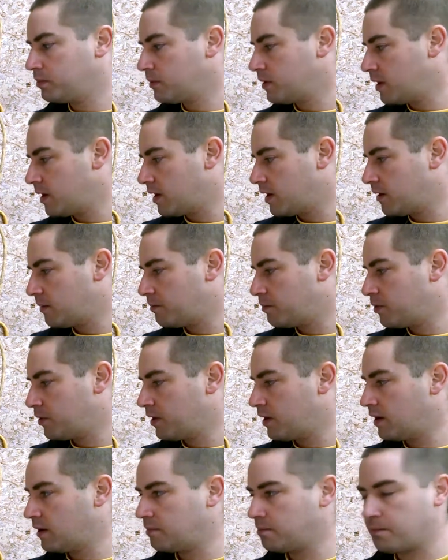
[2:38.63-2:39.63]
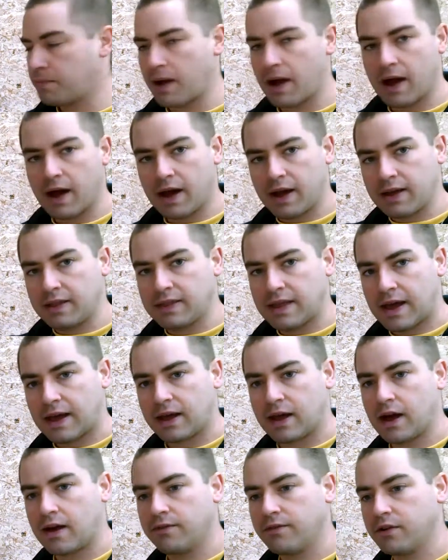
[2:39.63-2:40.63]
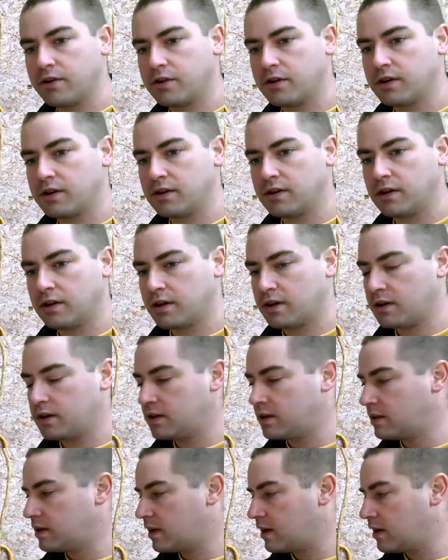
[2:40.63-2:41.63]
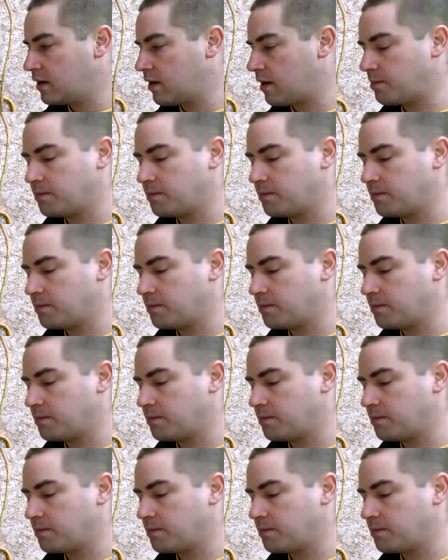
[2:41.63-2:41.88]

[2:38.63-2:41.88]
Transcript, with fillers: uh, put it behind that cover uh, in there.